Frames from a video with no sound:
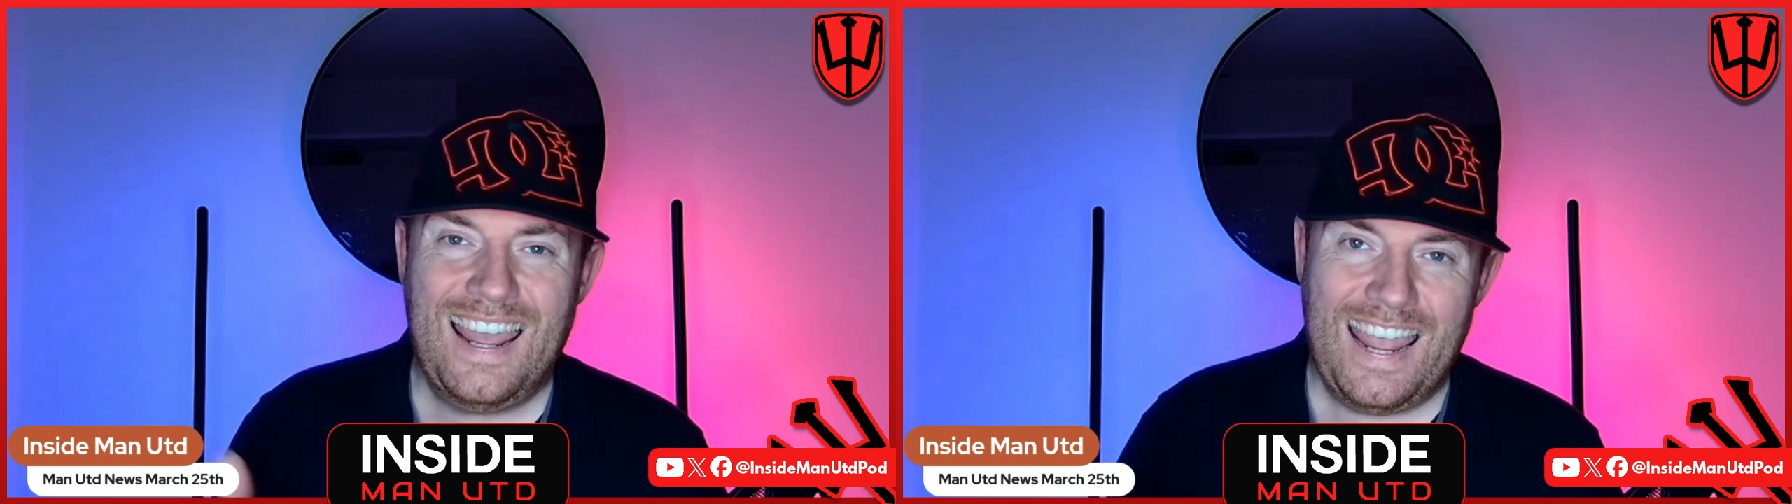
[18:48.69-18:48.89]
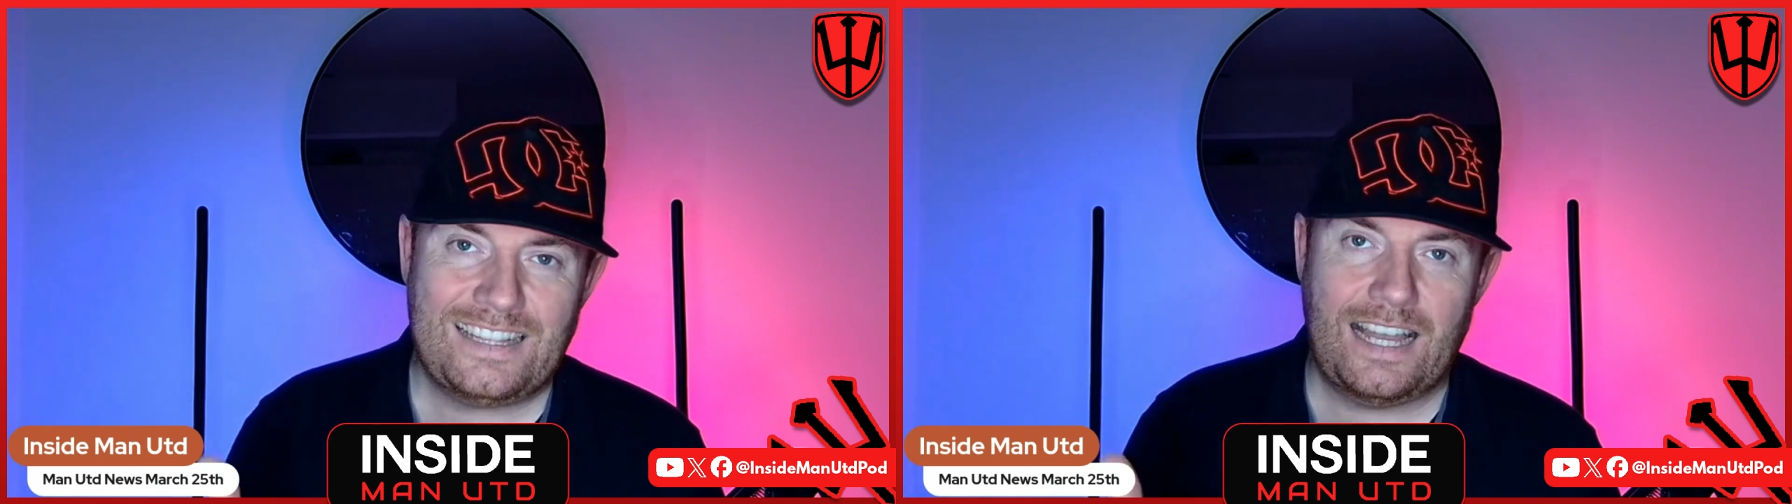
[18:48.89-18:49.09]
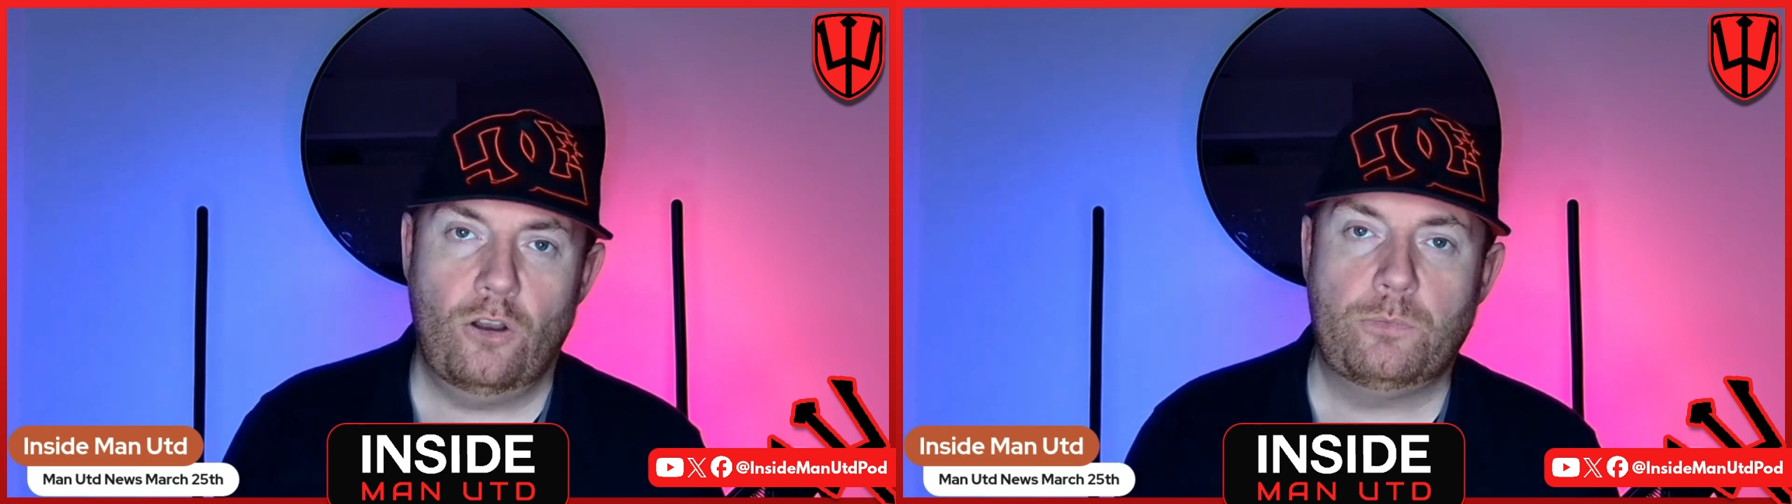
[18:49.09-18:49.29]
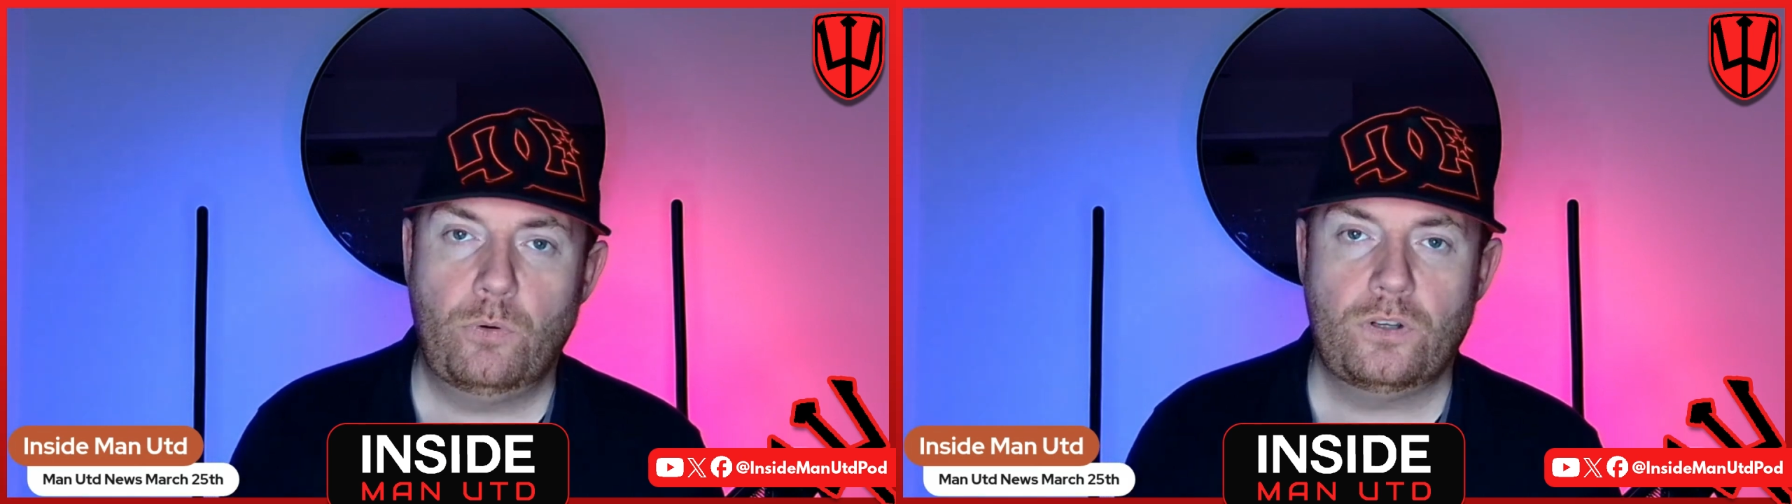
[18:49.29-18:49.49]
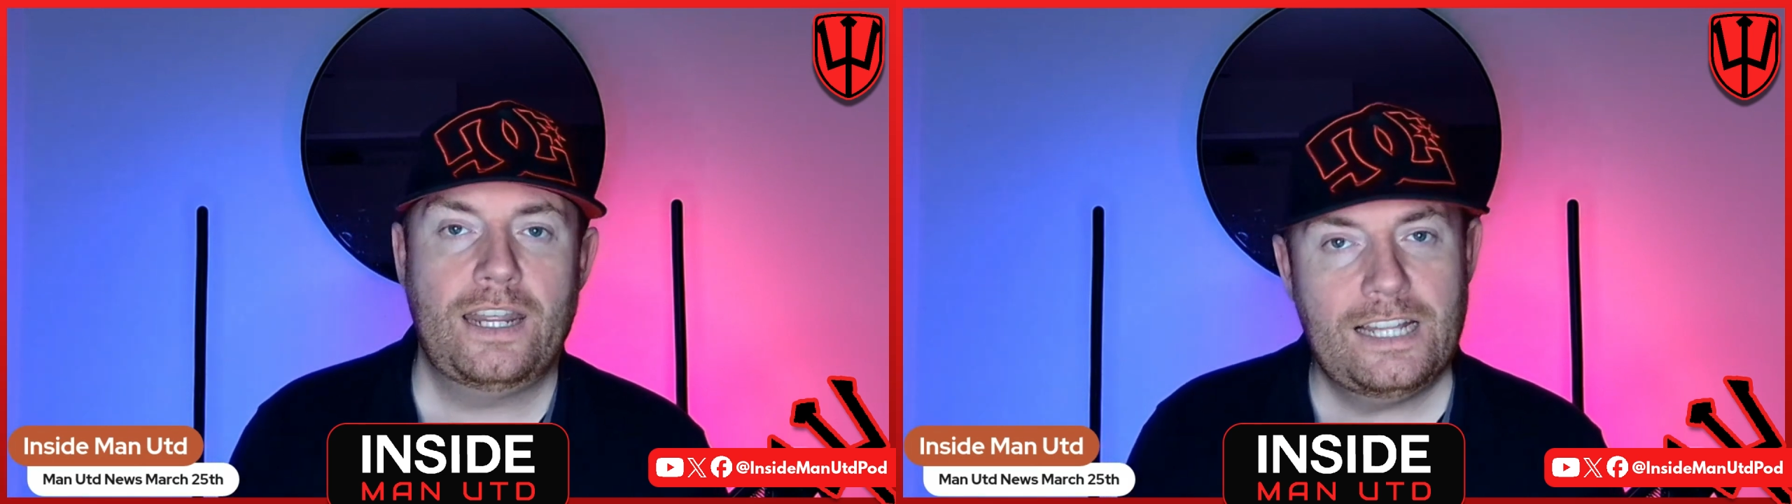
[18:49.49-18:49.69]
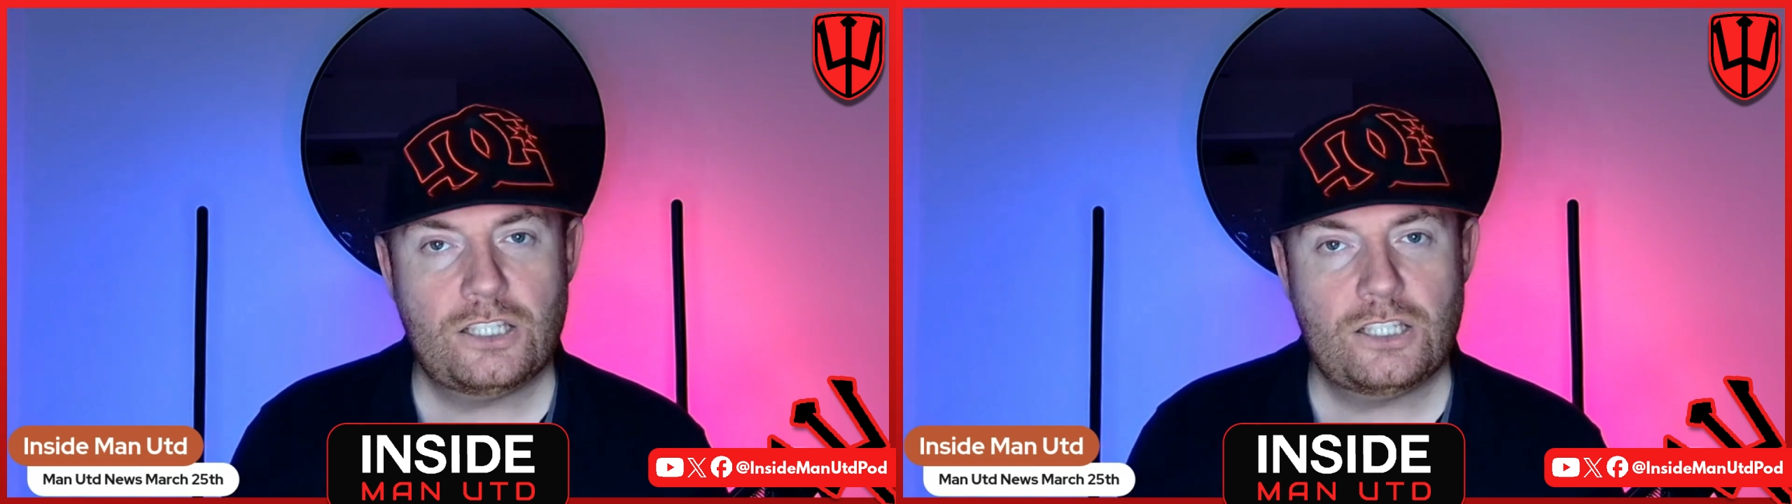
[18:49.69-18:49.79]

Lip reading: hit that like button, hit